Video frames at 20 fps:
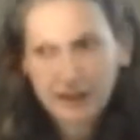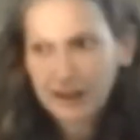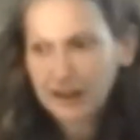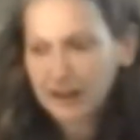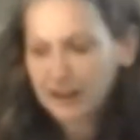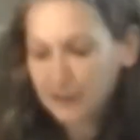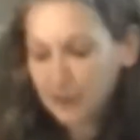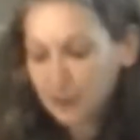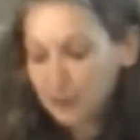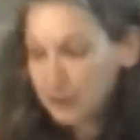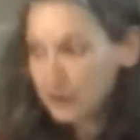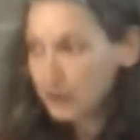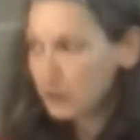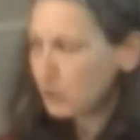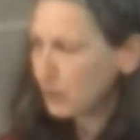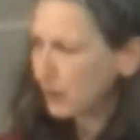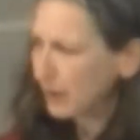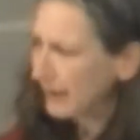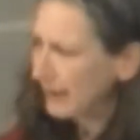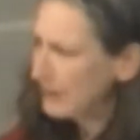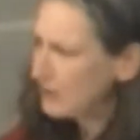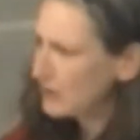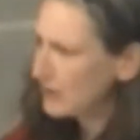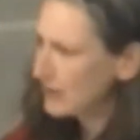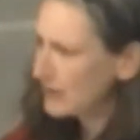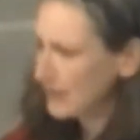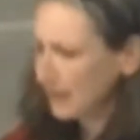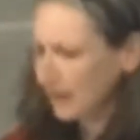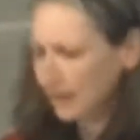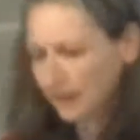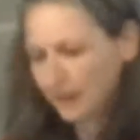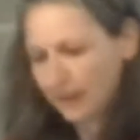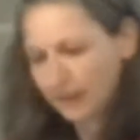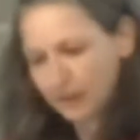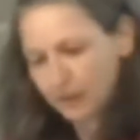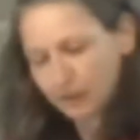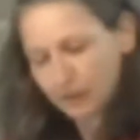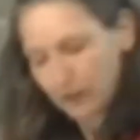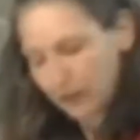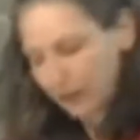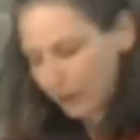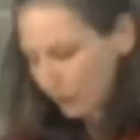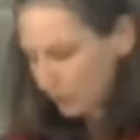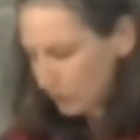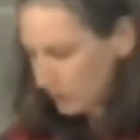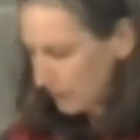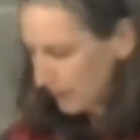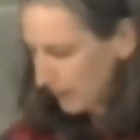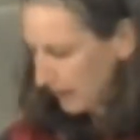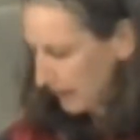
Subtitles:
And I thought this was quite an interesting thing. I'd not really thought about